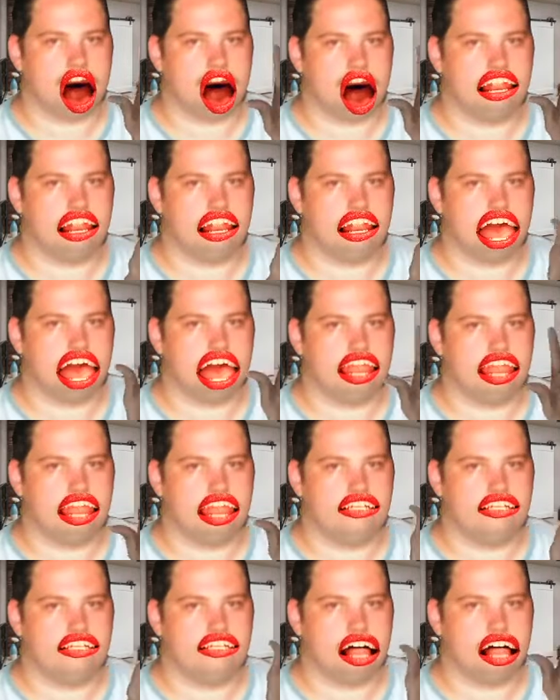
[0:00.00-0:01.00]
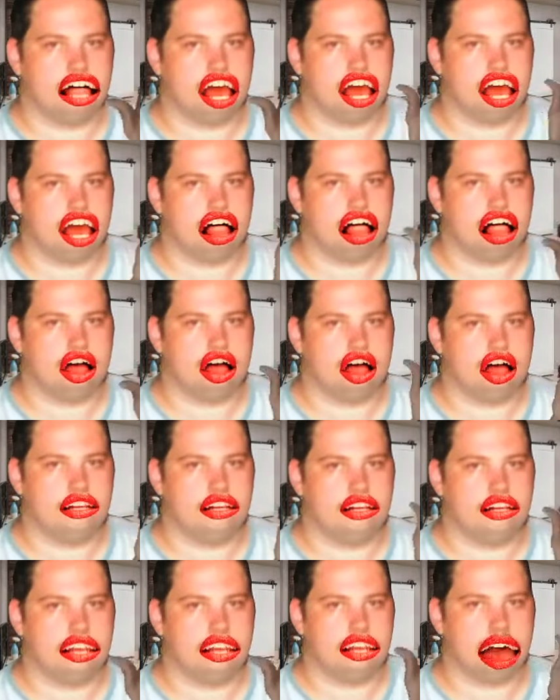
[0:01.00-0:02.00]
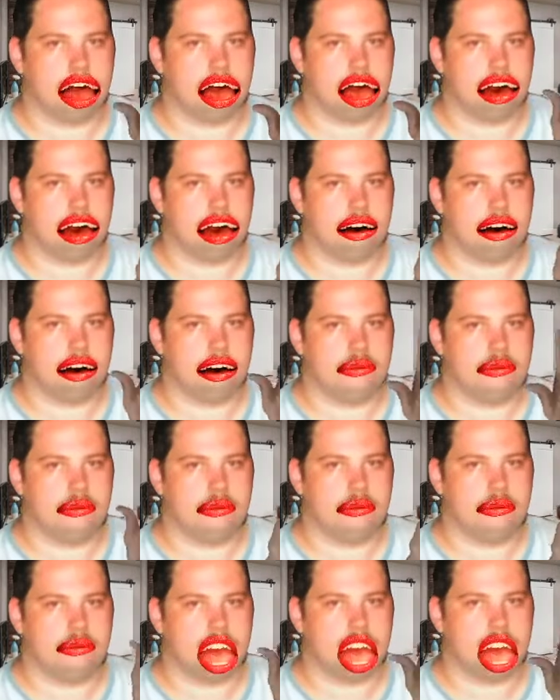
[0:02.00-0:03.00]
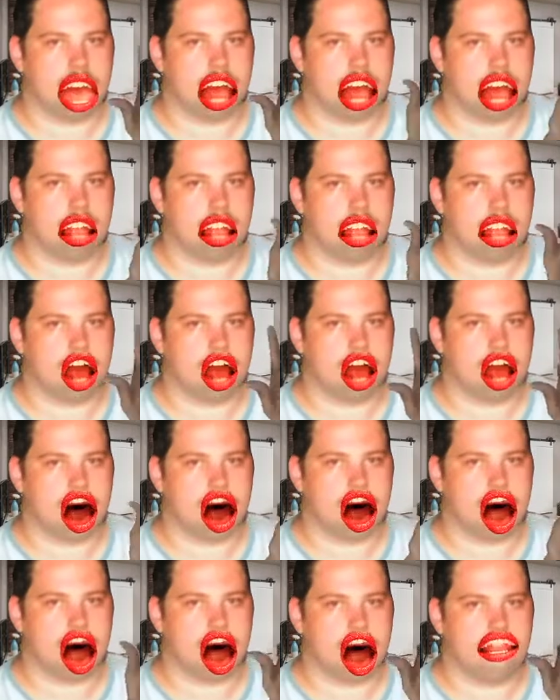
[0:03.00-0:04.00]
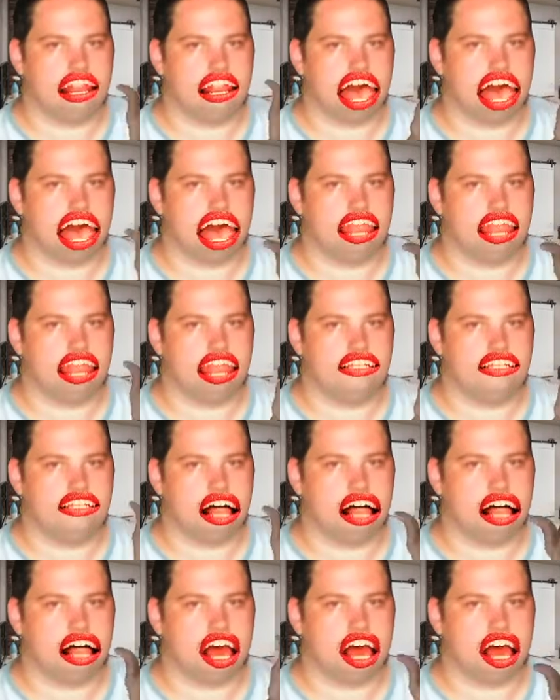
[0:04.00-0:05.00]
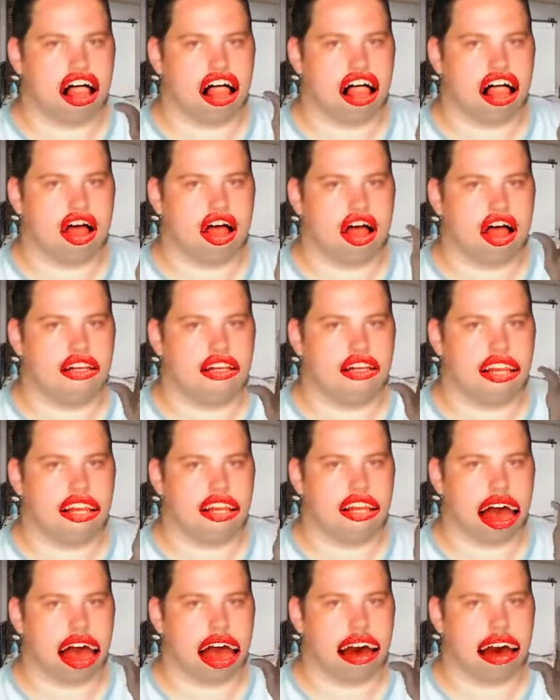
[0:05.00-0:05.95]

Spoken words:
Well, they're never going to compete because new graphics cards and higher end shit comes out, every single year.